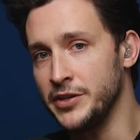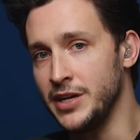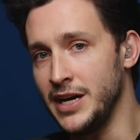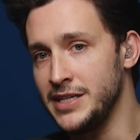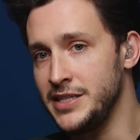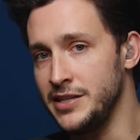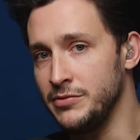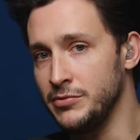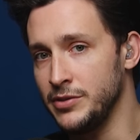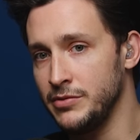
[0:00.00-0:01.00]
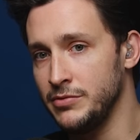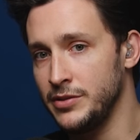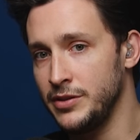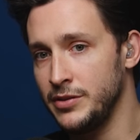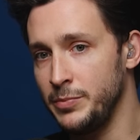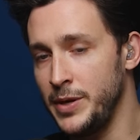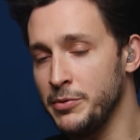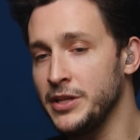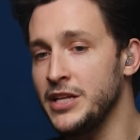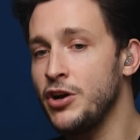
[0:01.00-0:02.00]
fear that I see with with
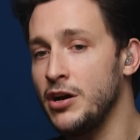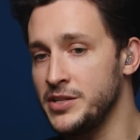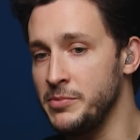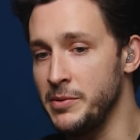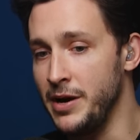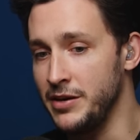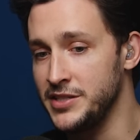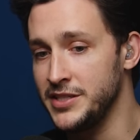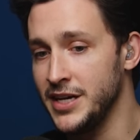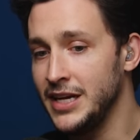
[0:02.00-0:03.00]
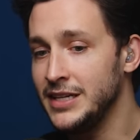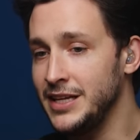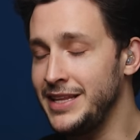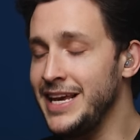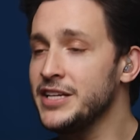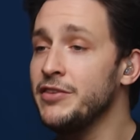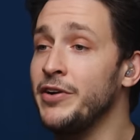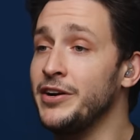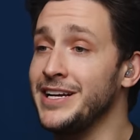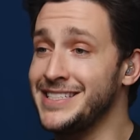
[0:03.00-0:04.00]
people that talk to me about is that they get
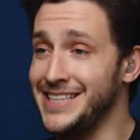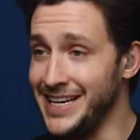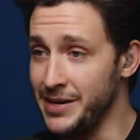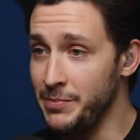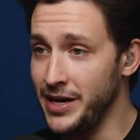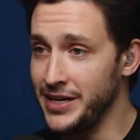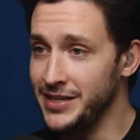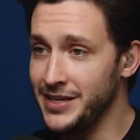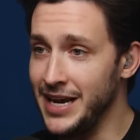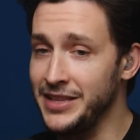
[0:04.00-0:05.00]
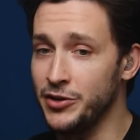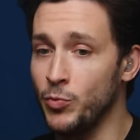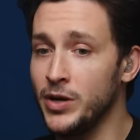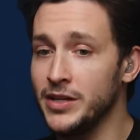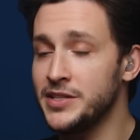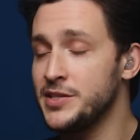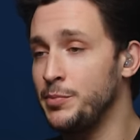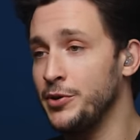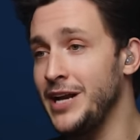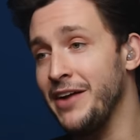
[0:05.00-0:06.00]
very excited by it yeah. and they're willing to put